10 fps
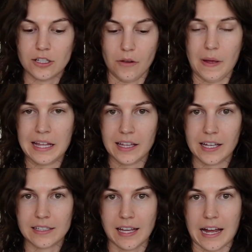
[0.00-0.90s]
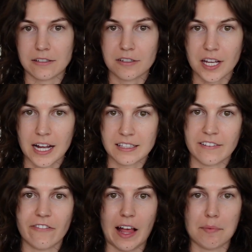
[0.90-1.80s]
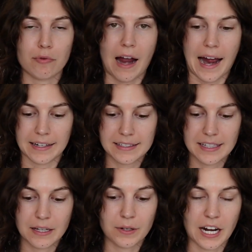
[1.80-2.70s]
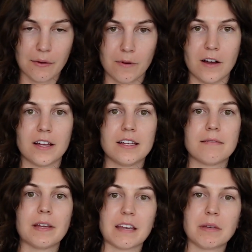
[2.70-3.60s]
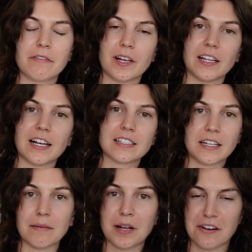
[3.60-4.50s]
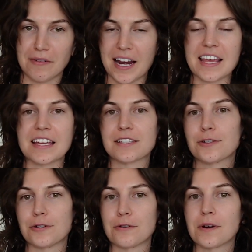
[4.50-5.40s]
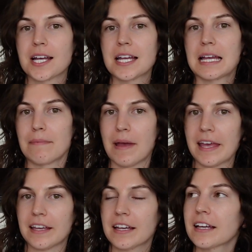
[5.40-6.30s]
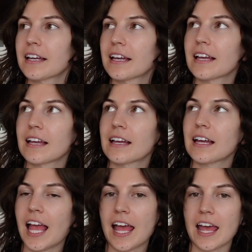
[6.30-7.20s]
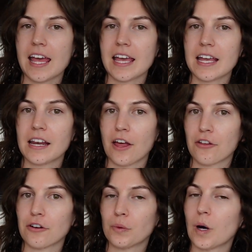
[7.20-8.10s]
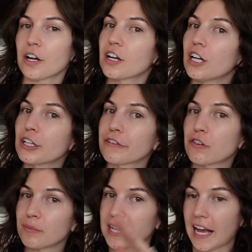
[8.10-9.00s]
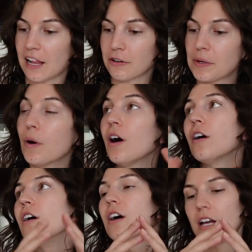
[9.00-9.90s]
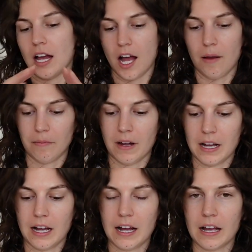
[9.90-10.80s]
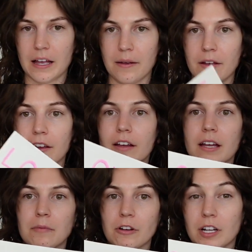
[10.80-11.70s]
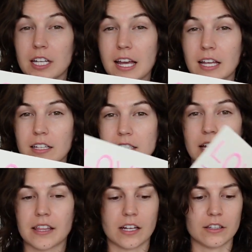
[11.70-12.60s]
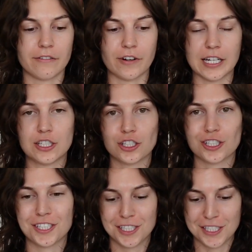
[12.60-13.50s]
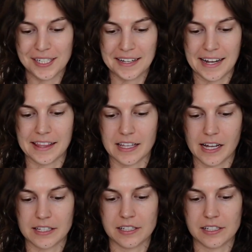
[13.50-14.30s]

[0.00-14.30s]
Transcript: Doing this exercise of like practicing what I want made me realize that I'm not ready to make another watercolor for my gallery wall. I am going to hang this, I think, on the fridge. I